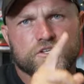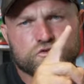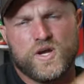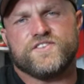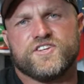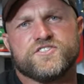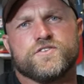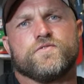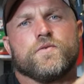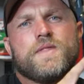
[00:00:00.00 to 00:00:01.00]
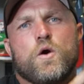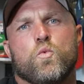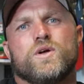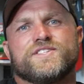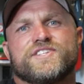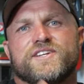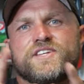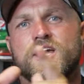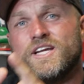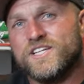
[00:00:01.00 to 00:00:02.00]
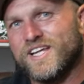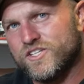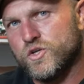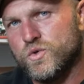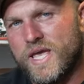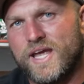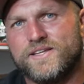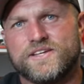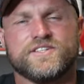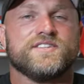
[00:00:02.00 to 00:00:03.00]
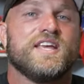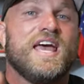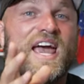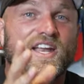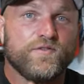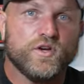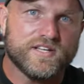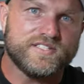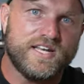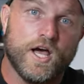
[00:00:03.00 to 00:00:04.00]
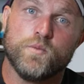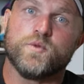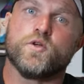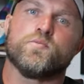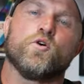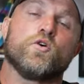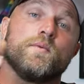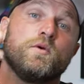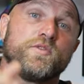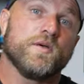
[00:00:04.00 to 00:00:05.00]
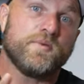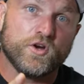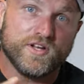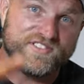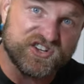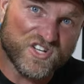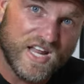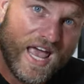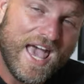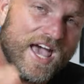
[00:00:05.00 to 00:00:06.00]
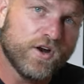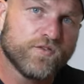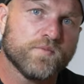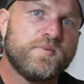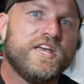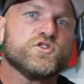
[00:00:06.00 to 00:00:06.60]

transition from that one six to that two K discus. And if you guys need help with your programming with that periodization, head over to peak